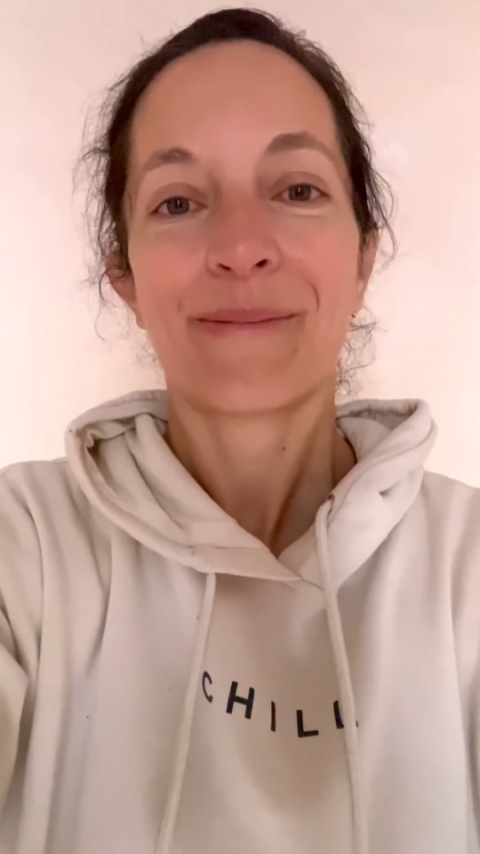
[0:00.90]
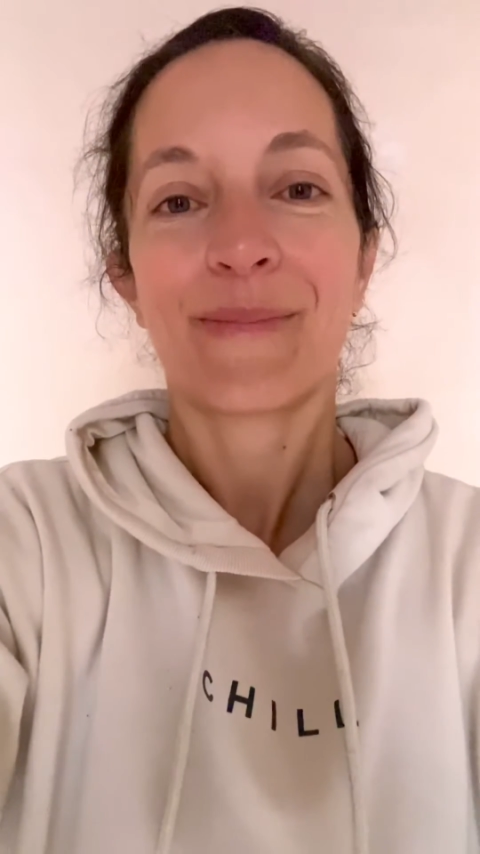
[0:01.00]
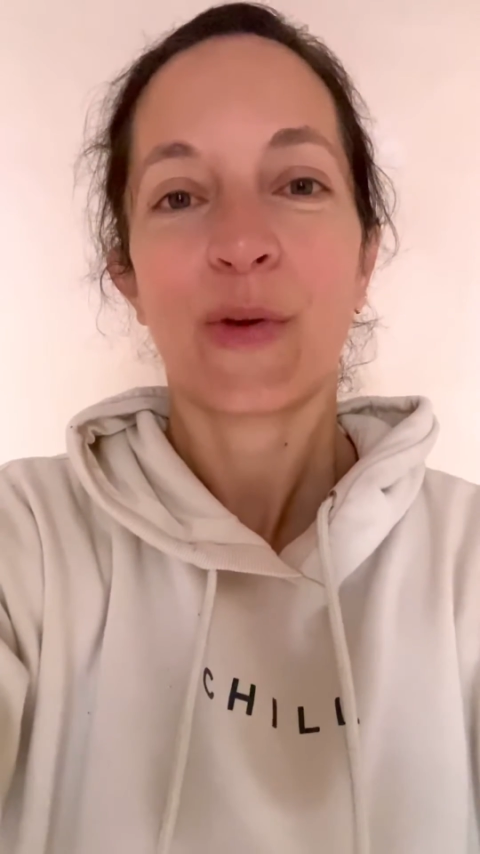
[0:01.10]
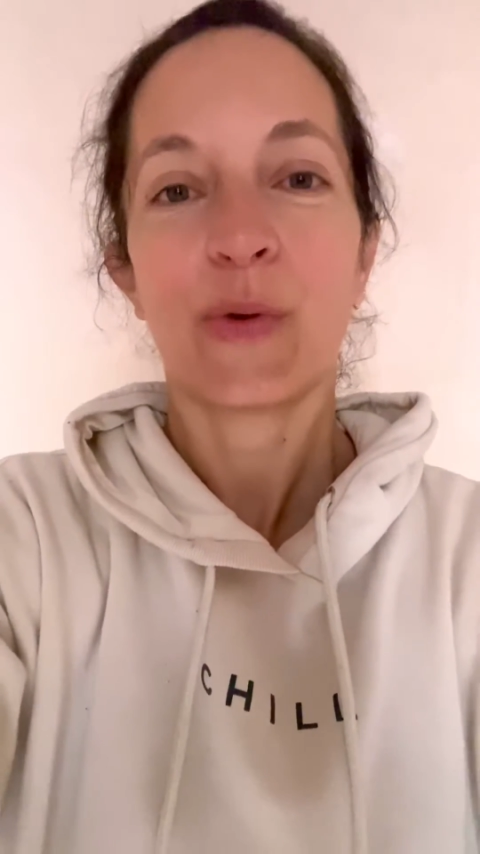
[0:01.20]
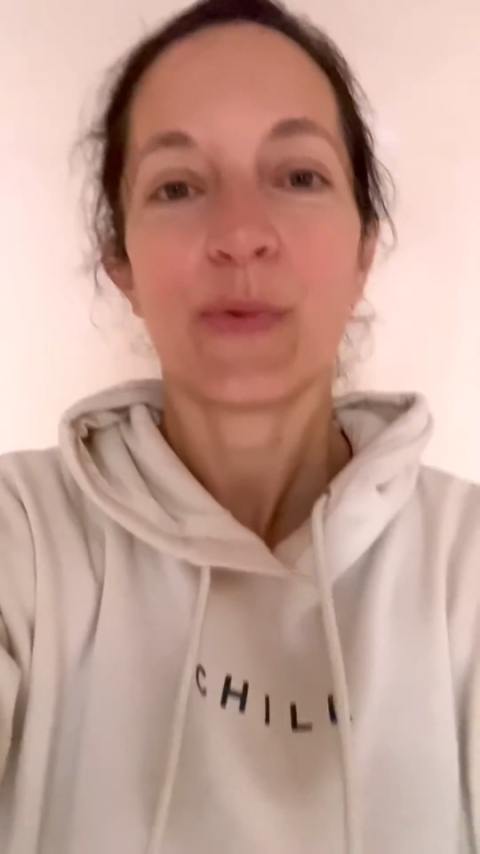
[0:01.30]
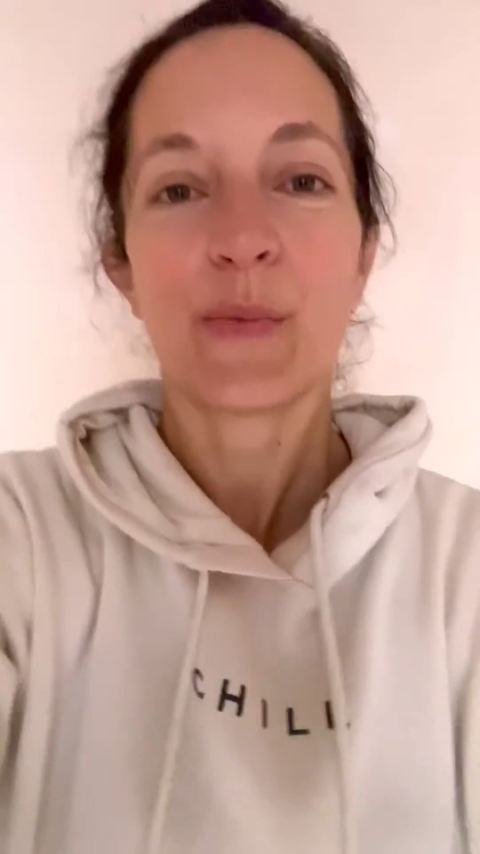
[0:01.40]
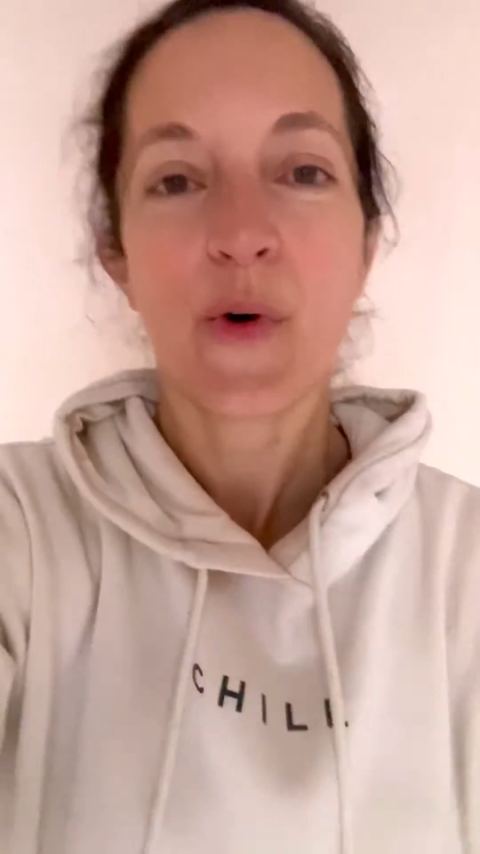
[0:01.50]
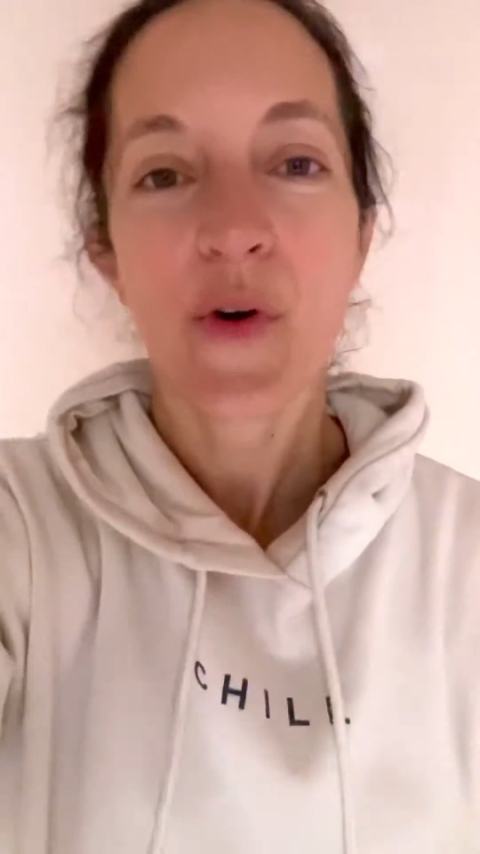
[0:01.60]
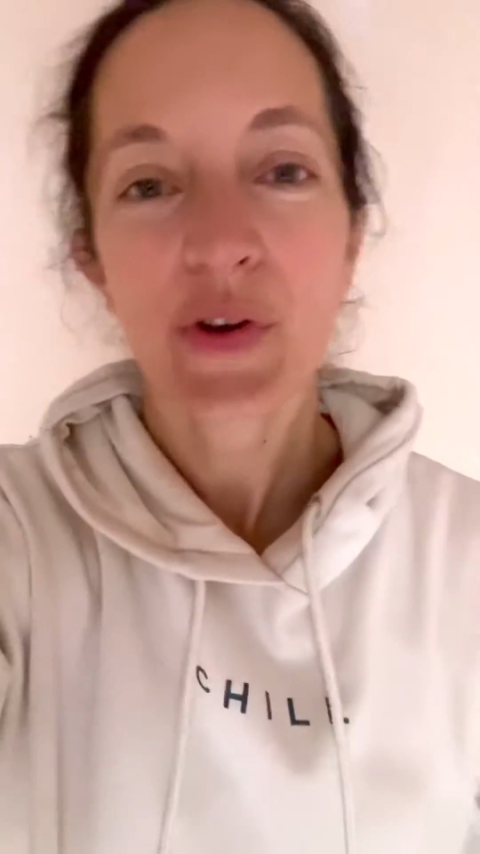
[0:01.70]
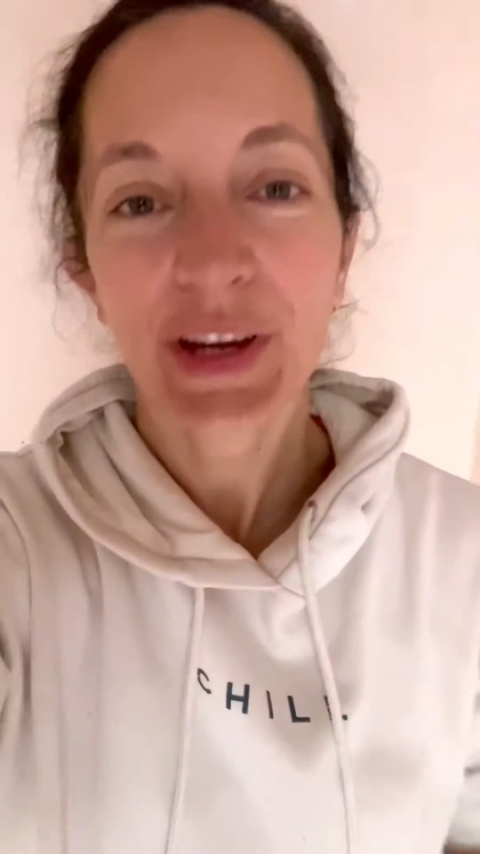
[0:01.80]
Good
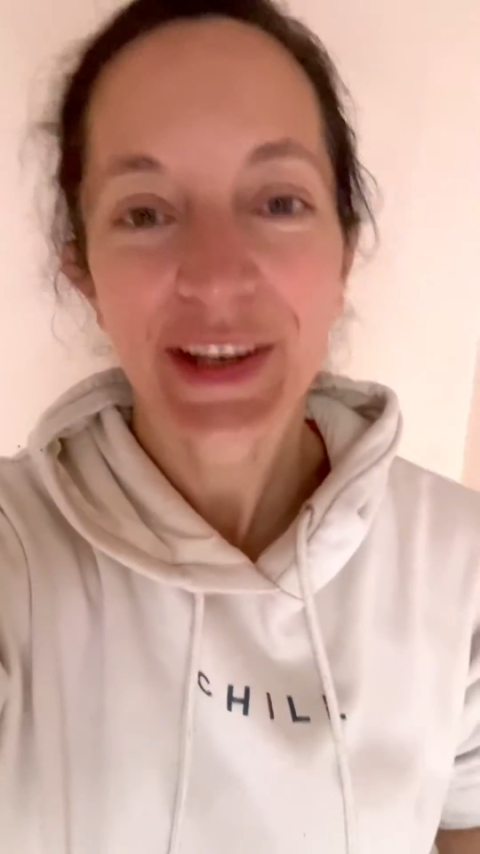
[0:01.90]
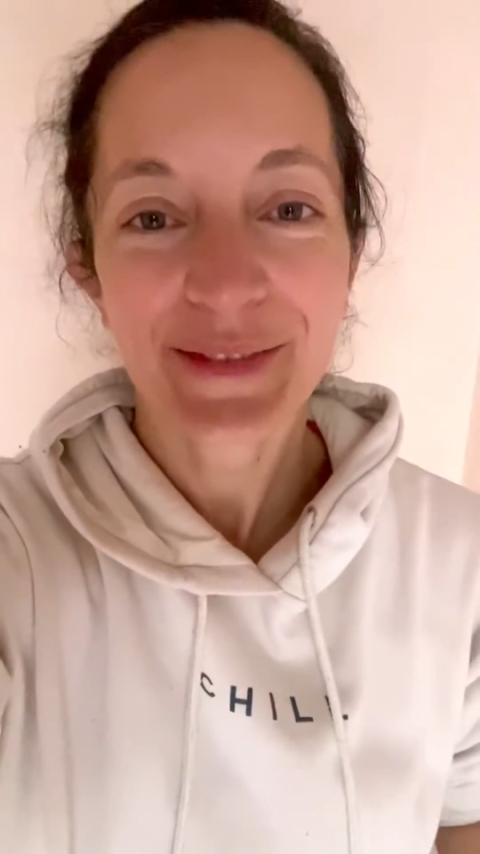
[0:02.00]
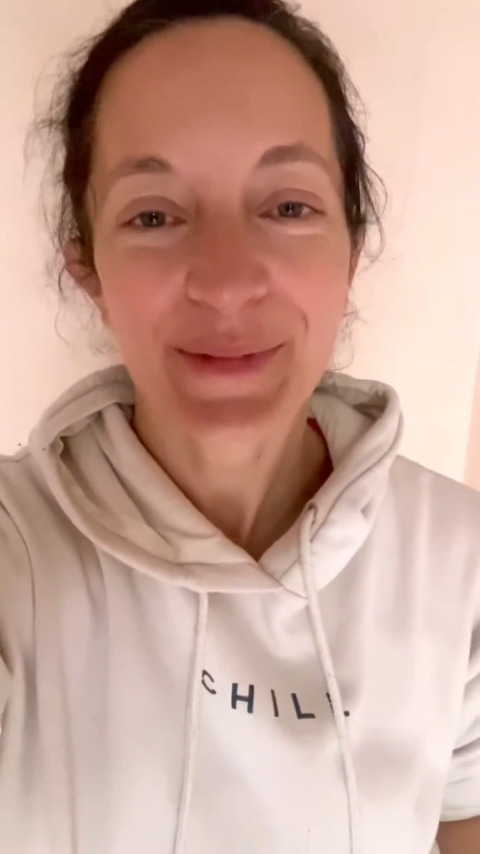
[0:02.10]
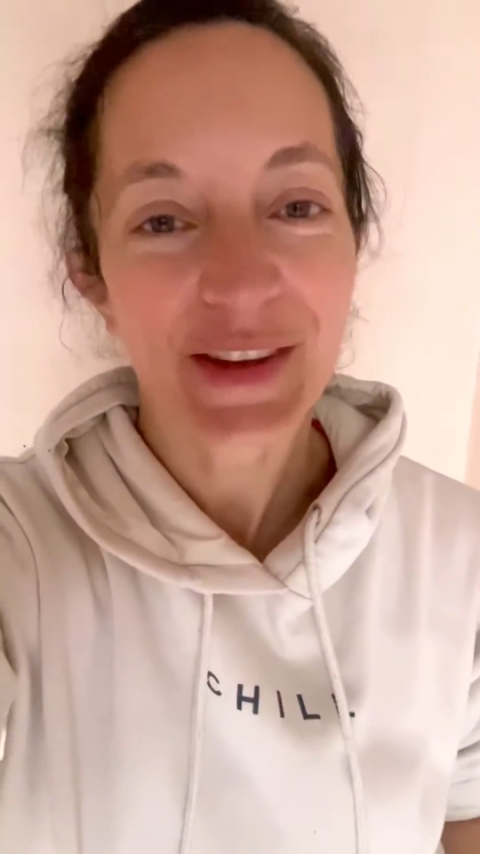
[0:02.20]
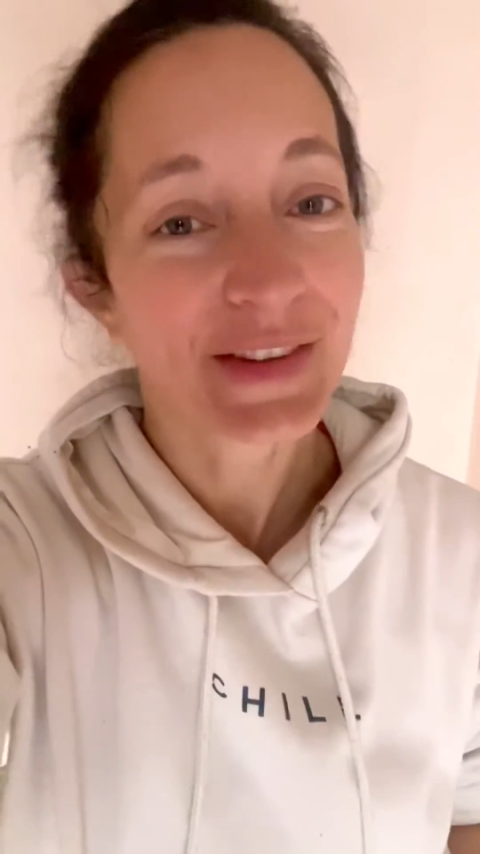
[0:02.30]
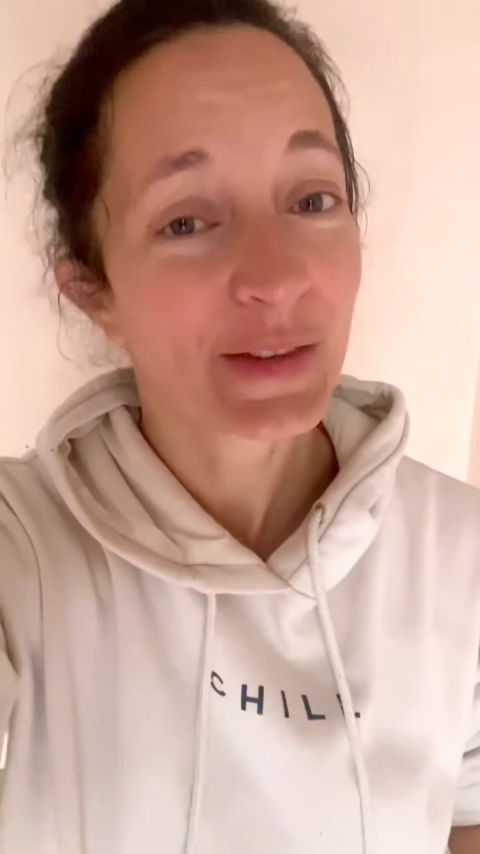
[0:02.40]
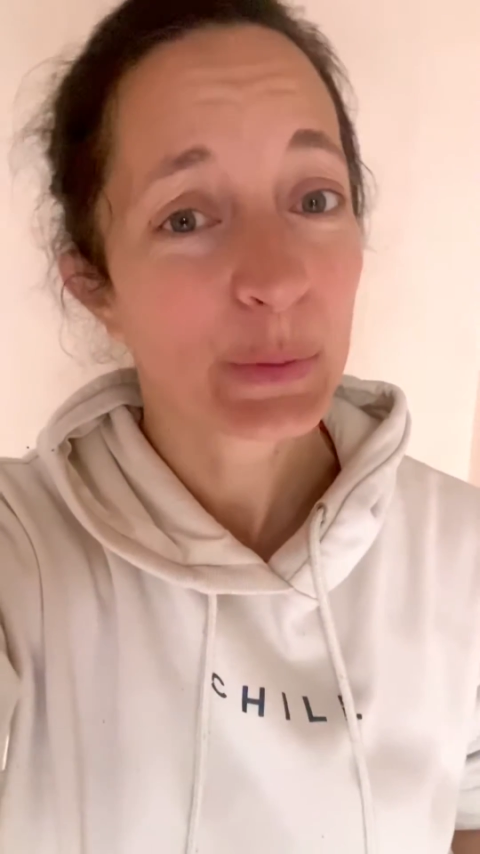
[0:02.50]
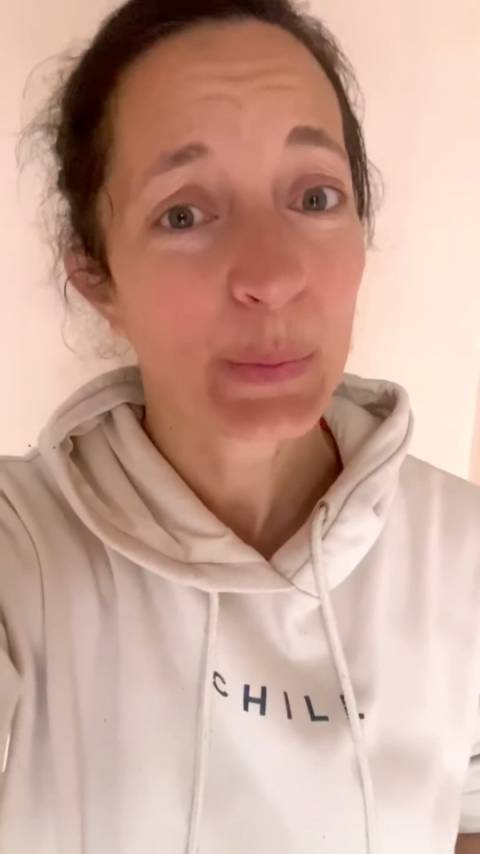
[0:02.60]
morning. It's